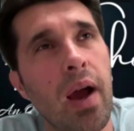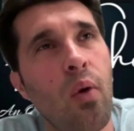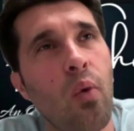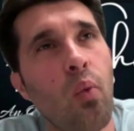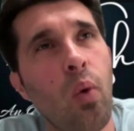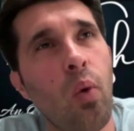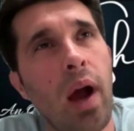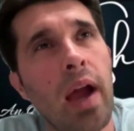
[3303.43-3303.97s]

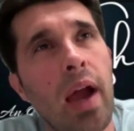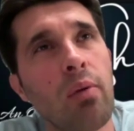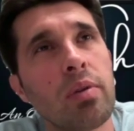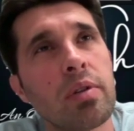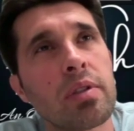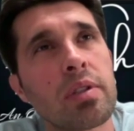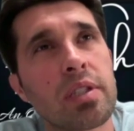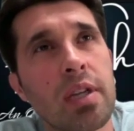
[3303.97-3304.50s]
why
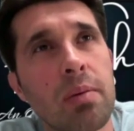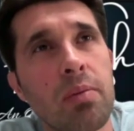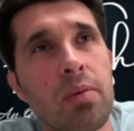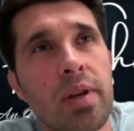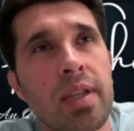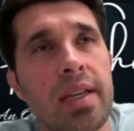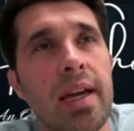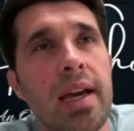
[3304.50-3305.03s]
would
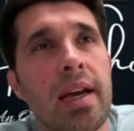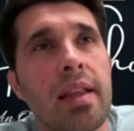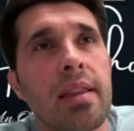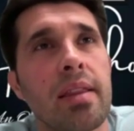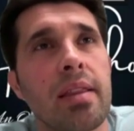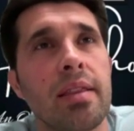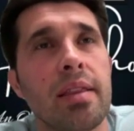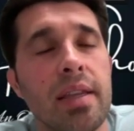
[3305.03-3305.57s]
someone get
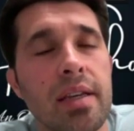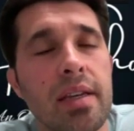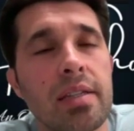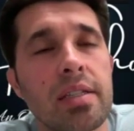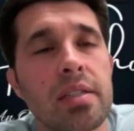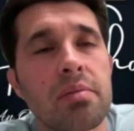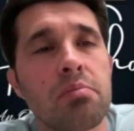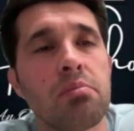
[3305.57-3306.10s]

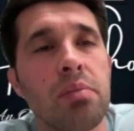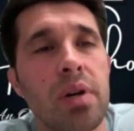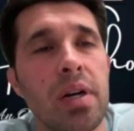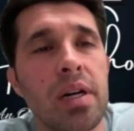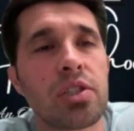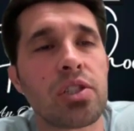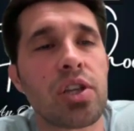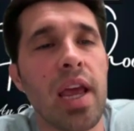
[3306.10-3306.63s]
this
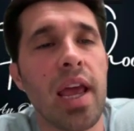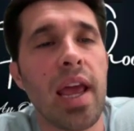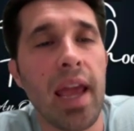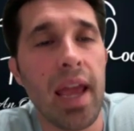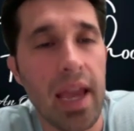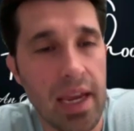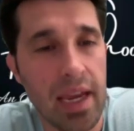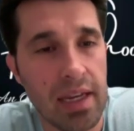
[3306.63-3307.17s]
much
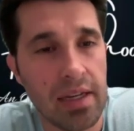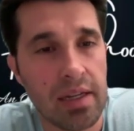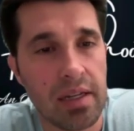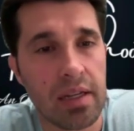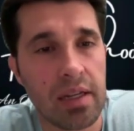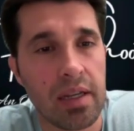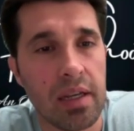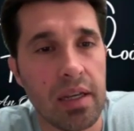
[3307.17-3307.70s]
hate
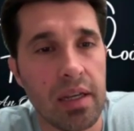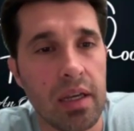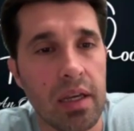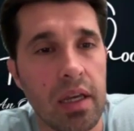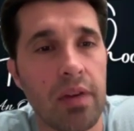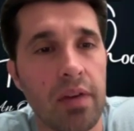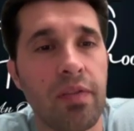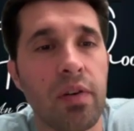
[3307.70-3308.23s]

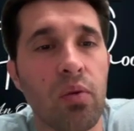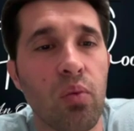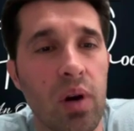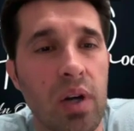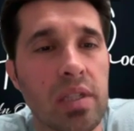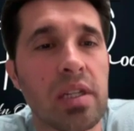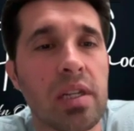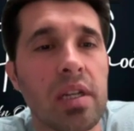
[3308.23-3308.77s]
if it
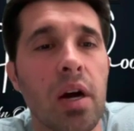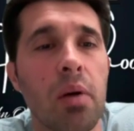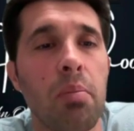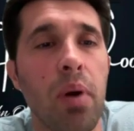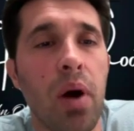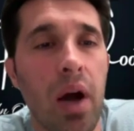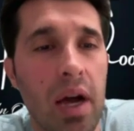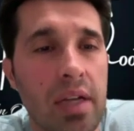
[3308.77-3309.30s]
wasn't a
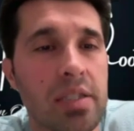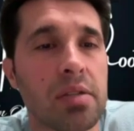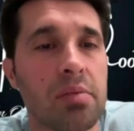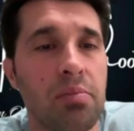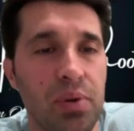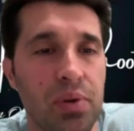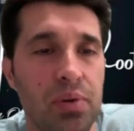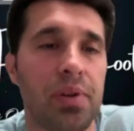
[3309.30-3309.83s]

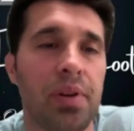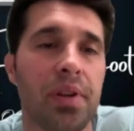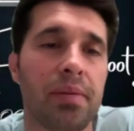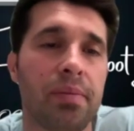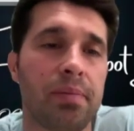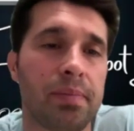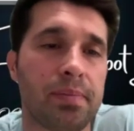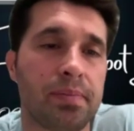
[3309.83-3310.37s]
possibility?
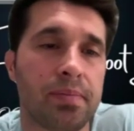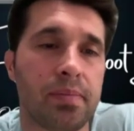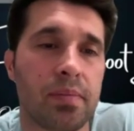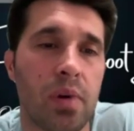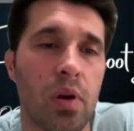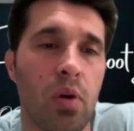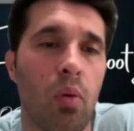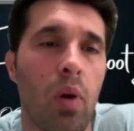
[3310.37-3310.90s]

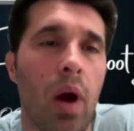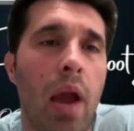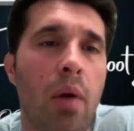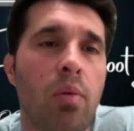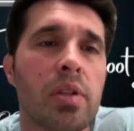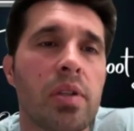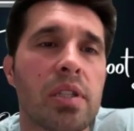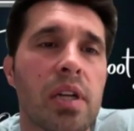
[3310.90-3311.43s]
Why
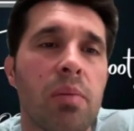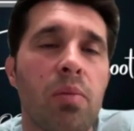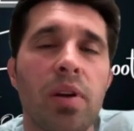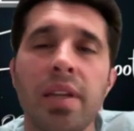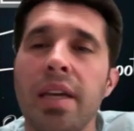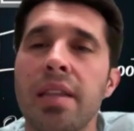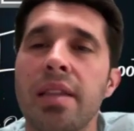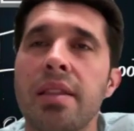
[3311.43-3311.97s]
would someone
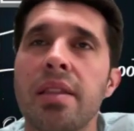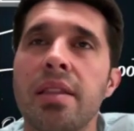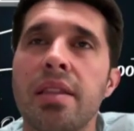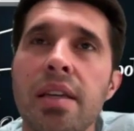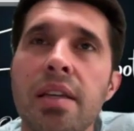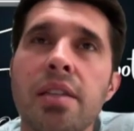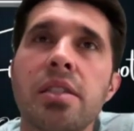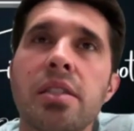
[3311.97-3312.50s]
get
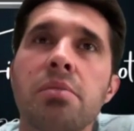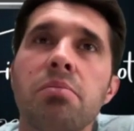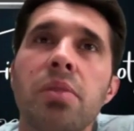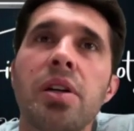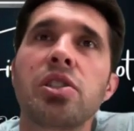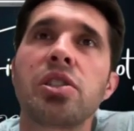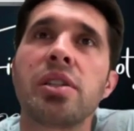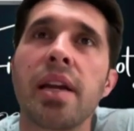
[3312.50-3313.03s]
this
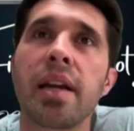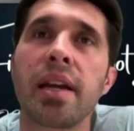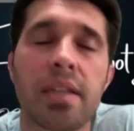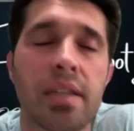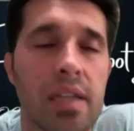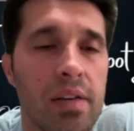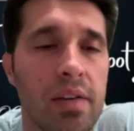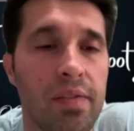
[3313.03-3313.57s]
much
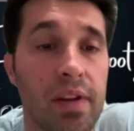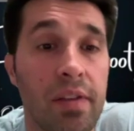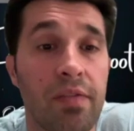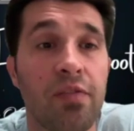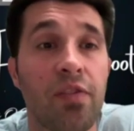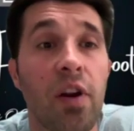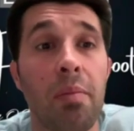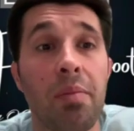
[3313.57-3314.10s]
negativity
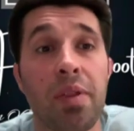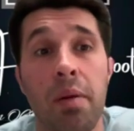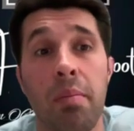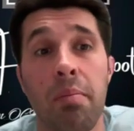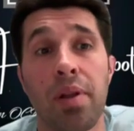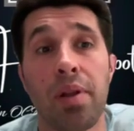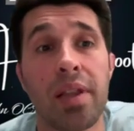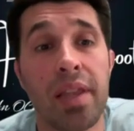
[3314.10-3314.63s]
from the
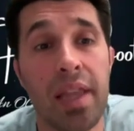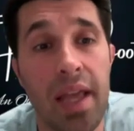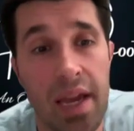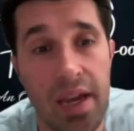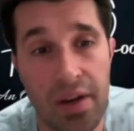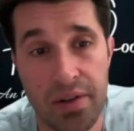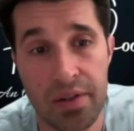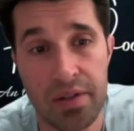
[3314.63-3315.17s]

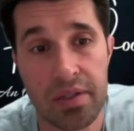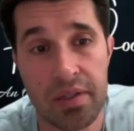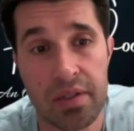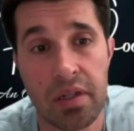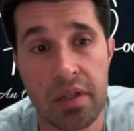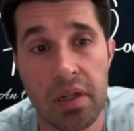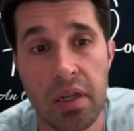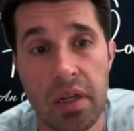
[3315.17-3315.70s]

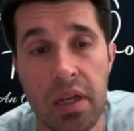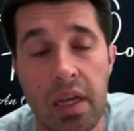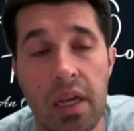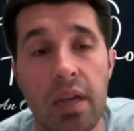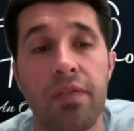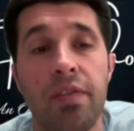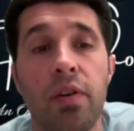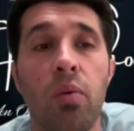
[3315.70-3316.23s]
players if it